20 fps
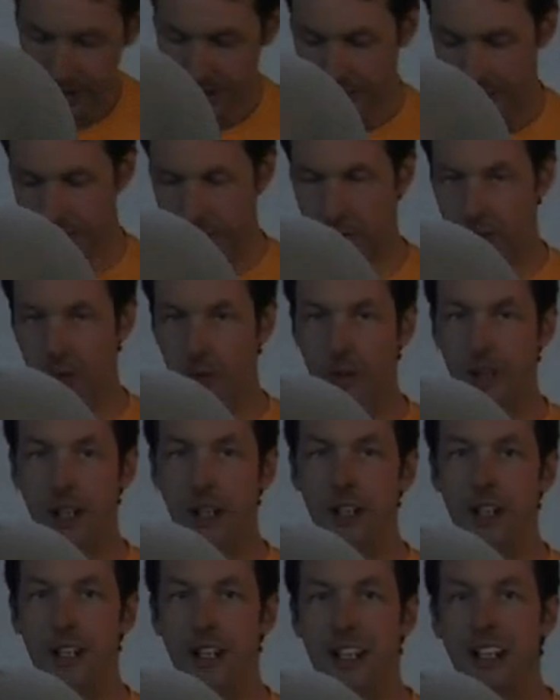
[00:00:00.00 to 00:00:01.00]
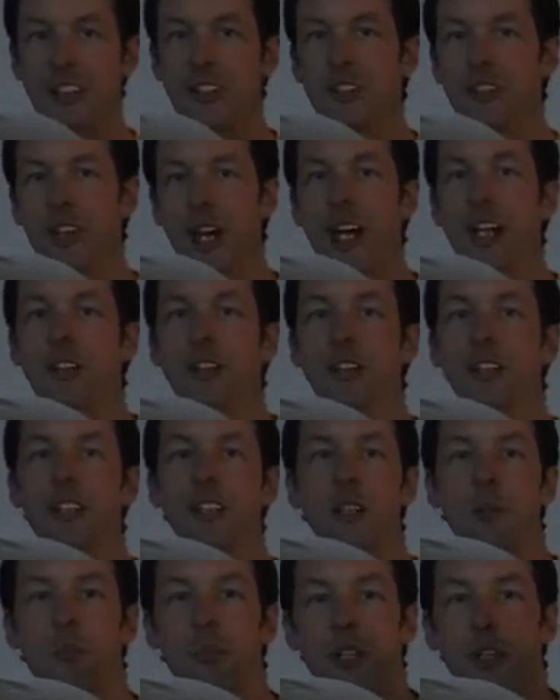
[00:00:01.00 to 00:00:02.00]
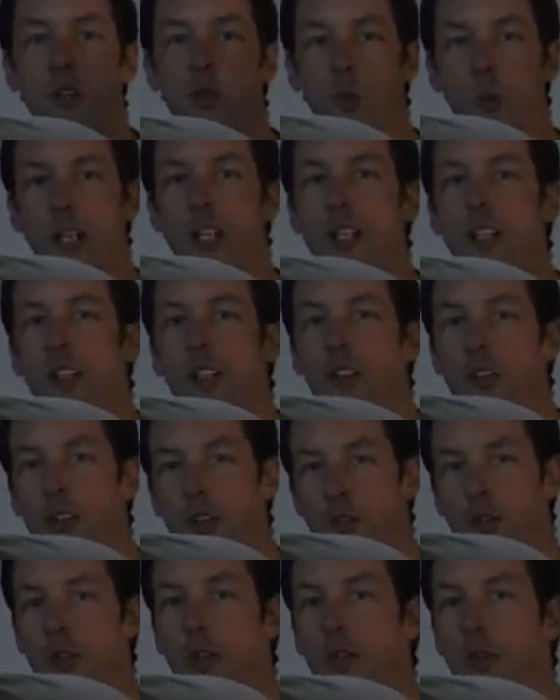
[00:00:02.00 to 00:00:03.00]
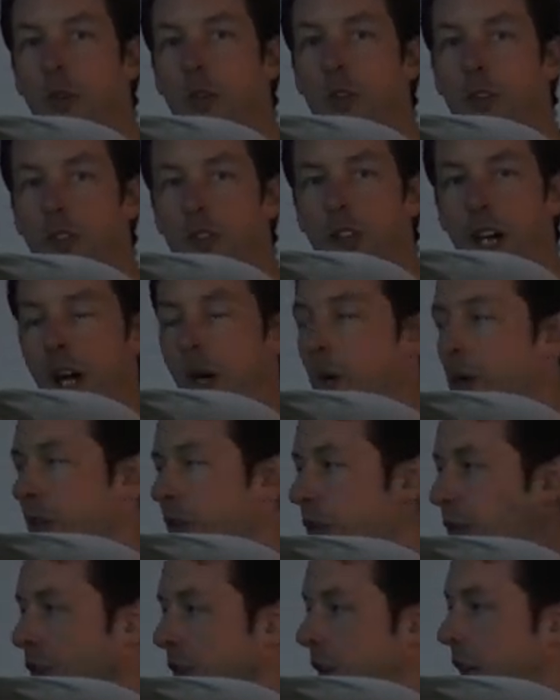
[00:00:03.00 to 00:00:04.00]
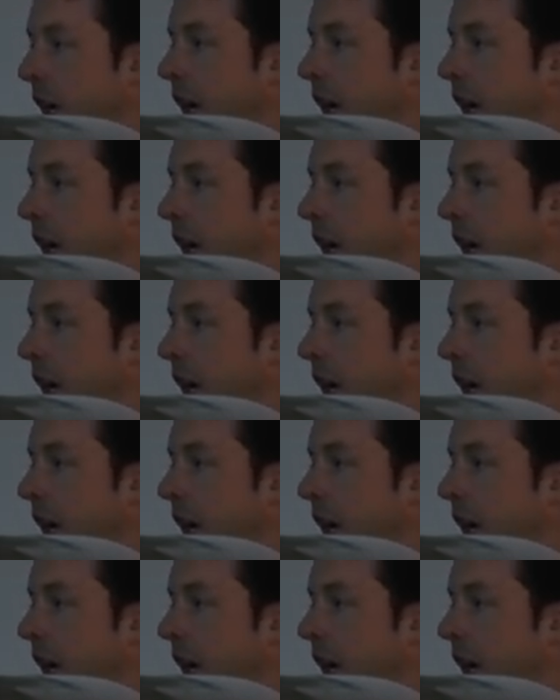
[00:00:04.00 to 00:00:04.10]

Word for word: It's located exactly between the two towers,